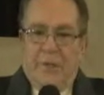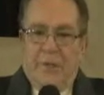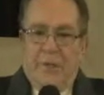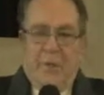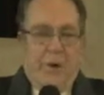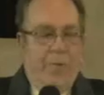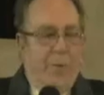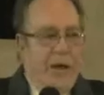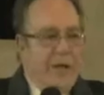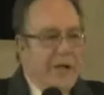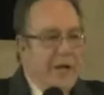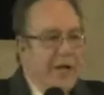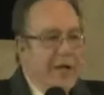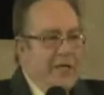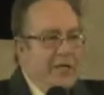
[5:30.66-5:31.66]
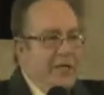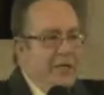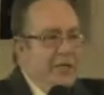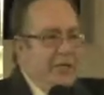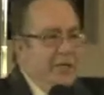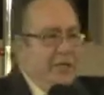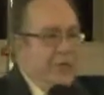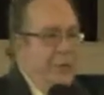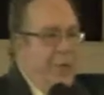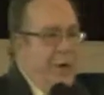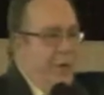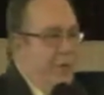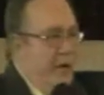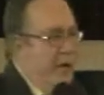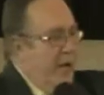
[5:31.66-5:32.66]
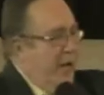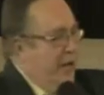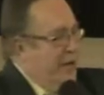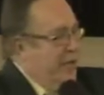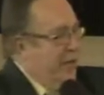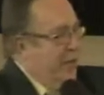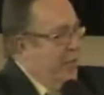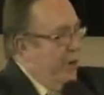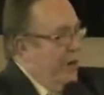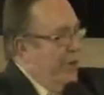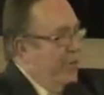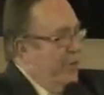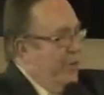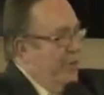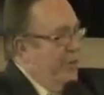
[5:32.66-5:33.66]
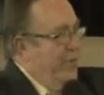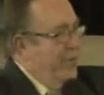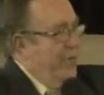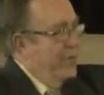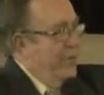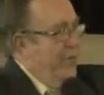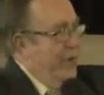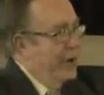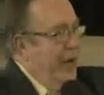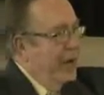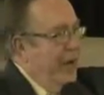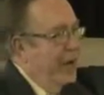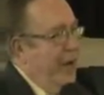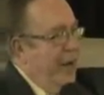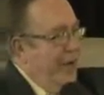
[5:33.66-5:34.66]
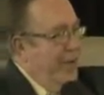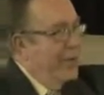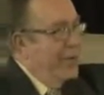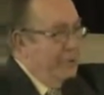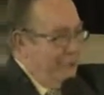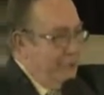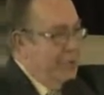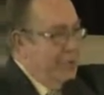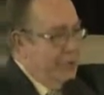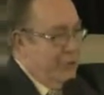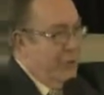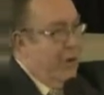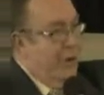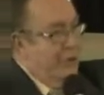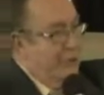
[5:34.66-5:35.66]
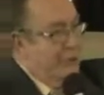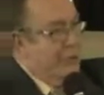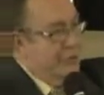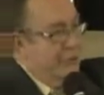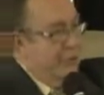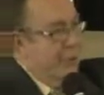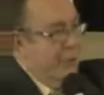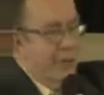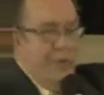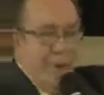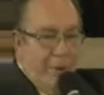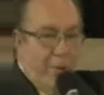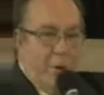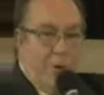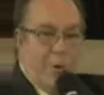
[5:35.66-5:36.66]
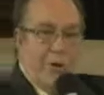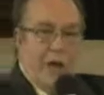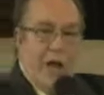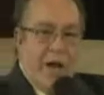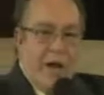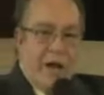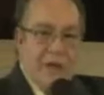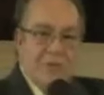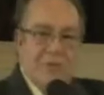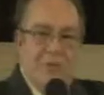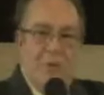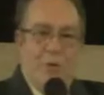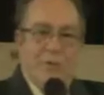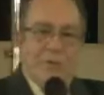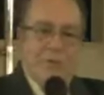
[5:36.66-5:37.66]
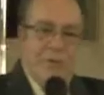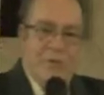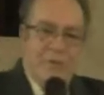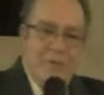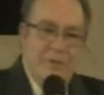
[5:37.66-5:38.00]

Going back to 1961, when I got that record of Earl Nightingale, The Strangest Secret. Remember Earl Nightingale's voice?